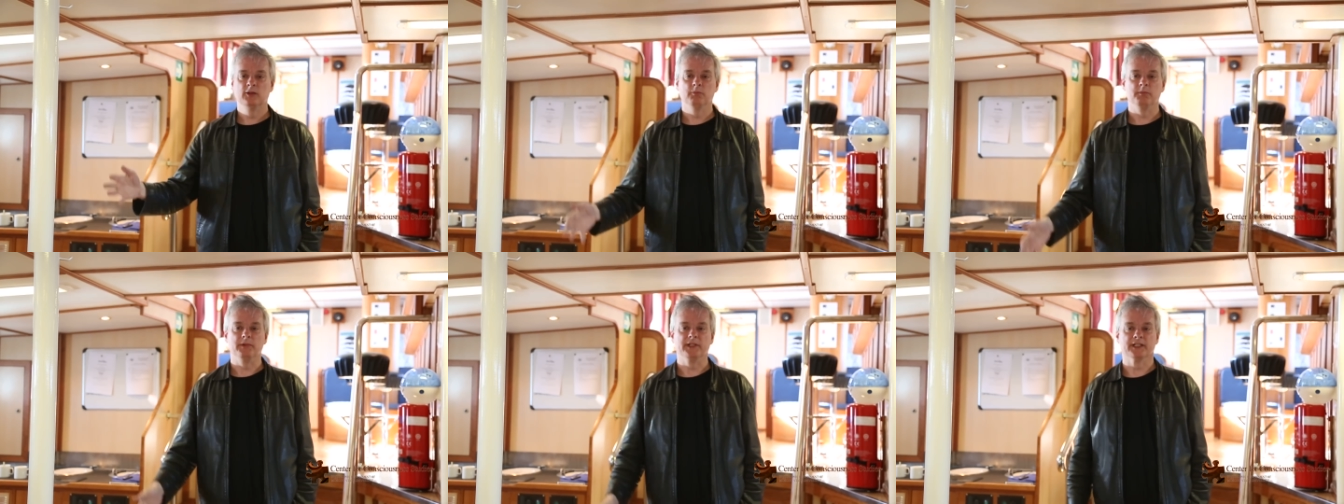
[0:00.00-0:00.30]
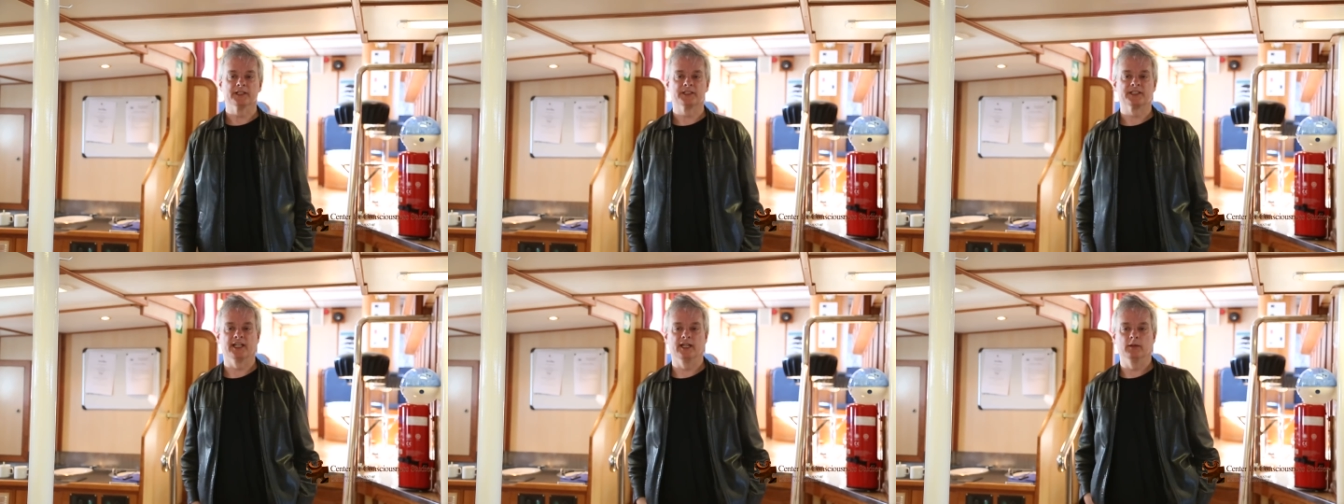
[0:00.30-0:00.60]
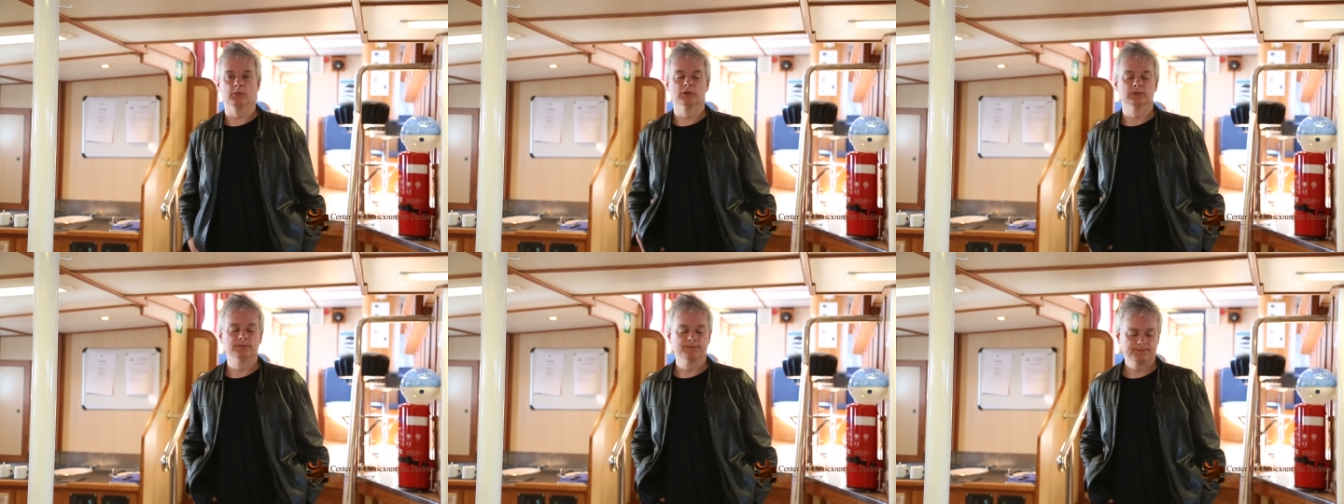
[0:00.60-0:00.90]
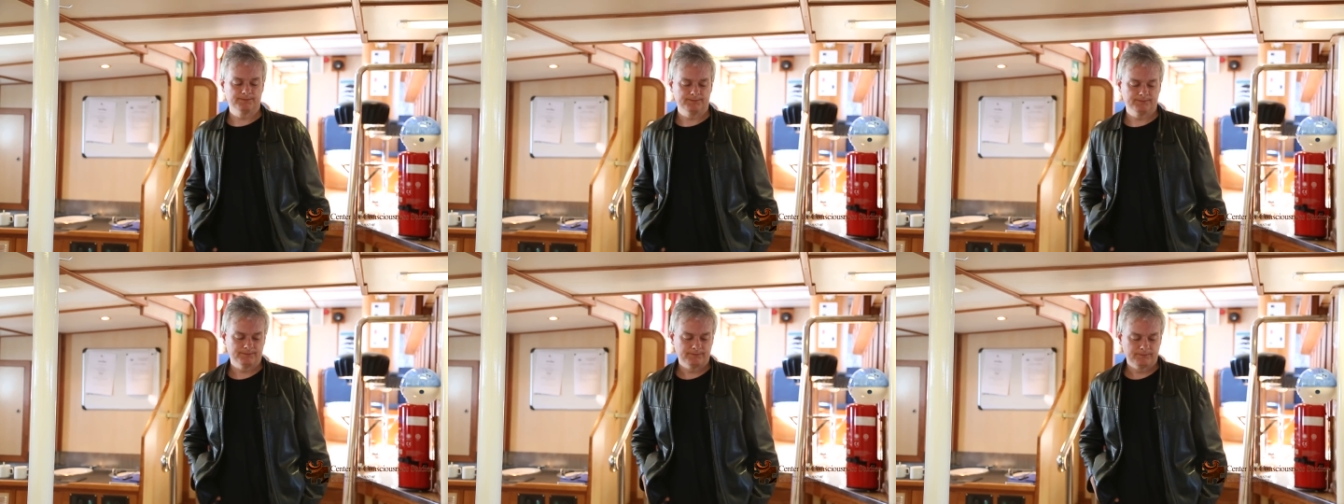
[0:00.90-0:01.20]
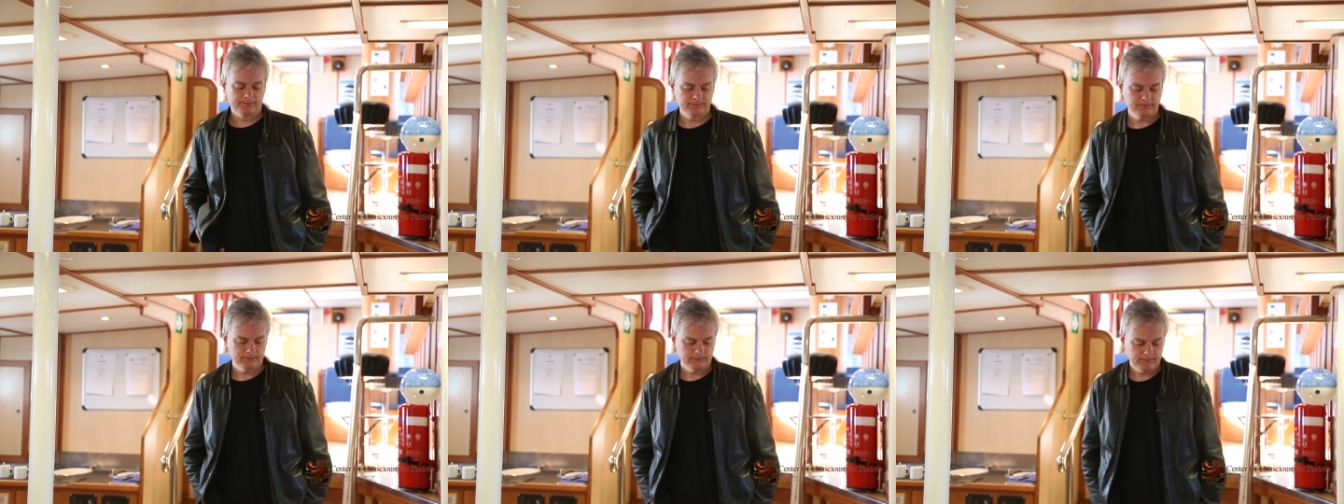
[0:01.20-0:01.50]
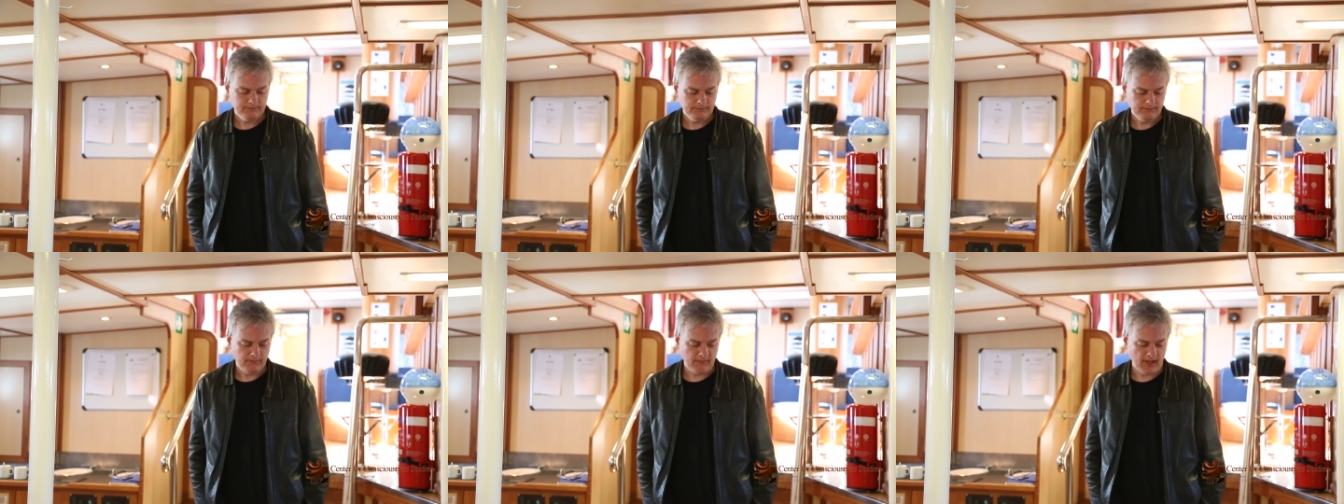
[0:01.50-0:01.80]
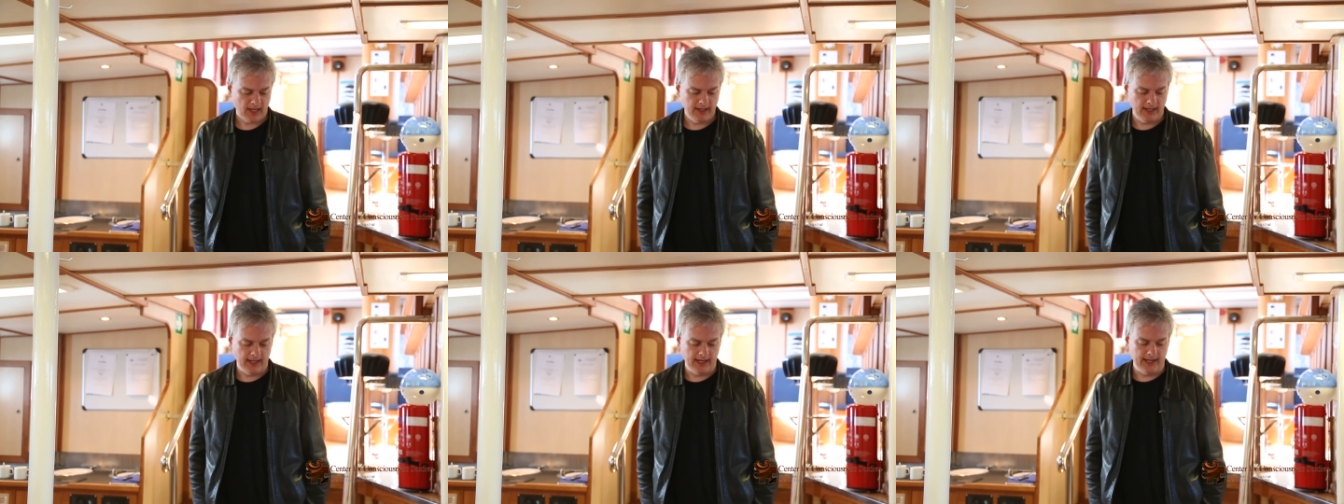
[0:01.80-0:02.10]
being a table
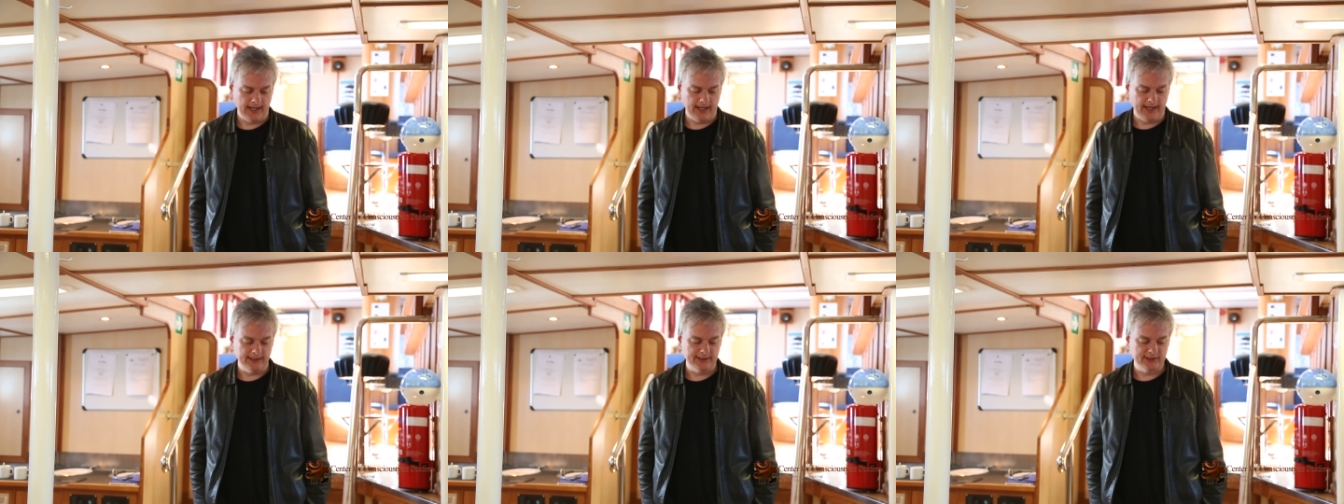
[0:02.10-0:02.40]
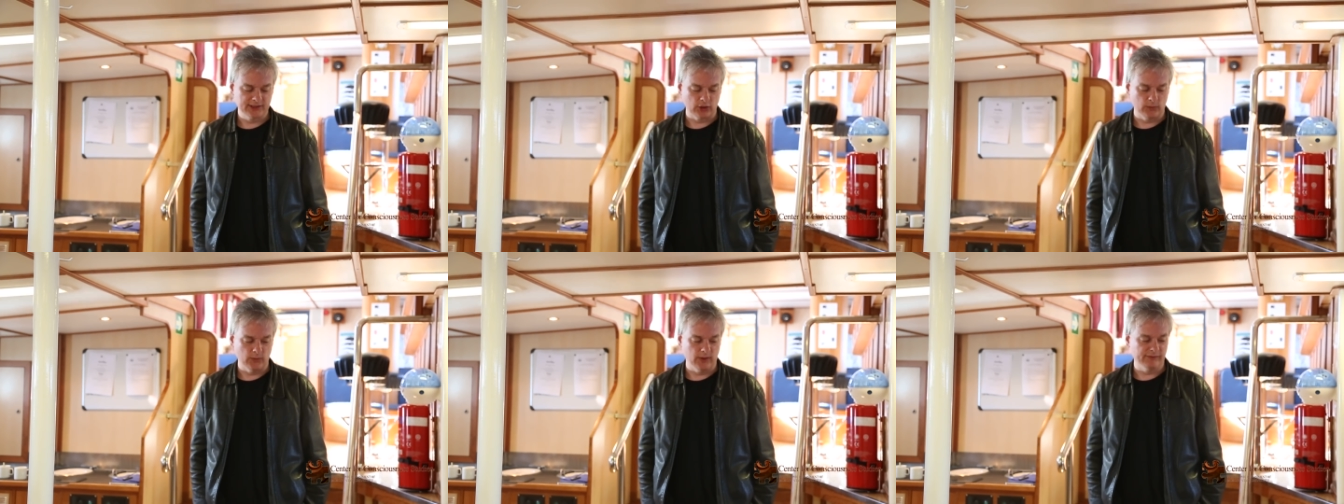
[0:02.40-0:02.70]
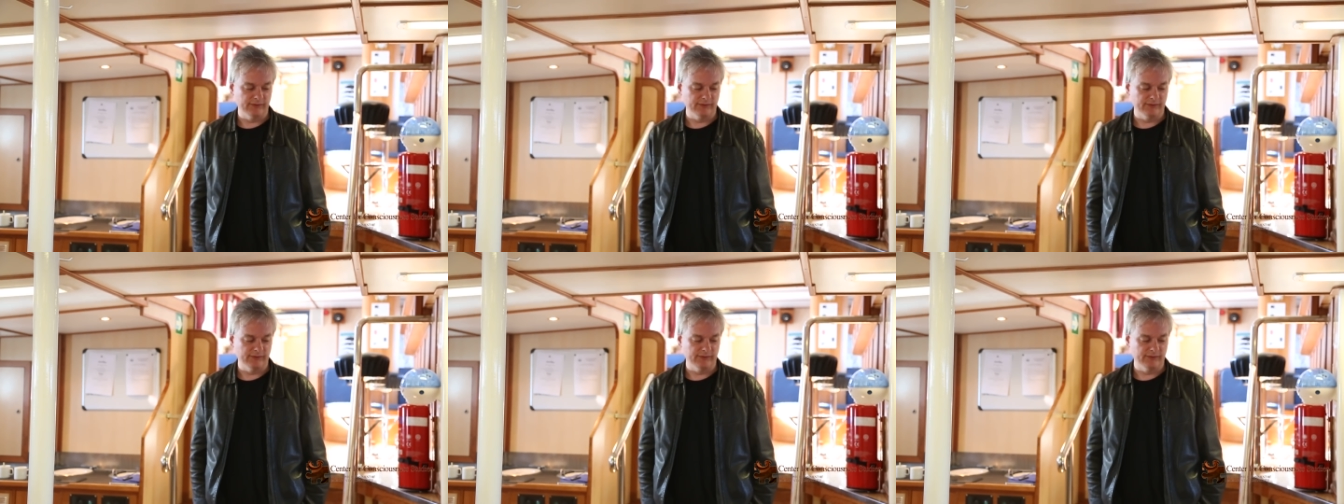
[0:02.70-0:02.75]
and so